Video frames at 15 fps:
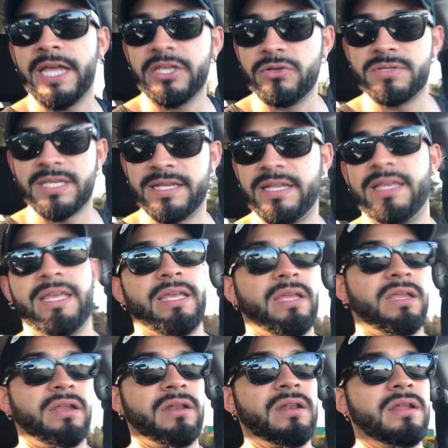I use it
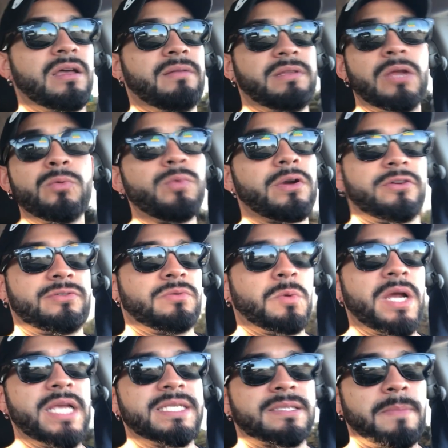in numerous
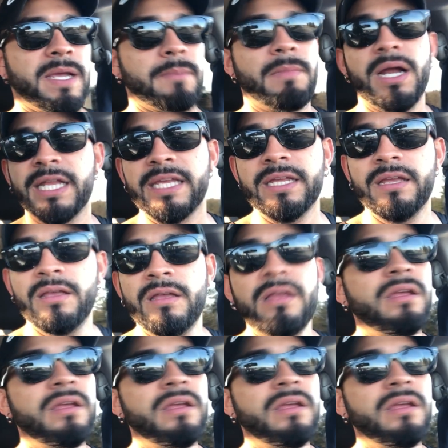ways to make money.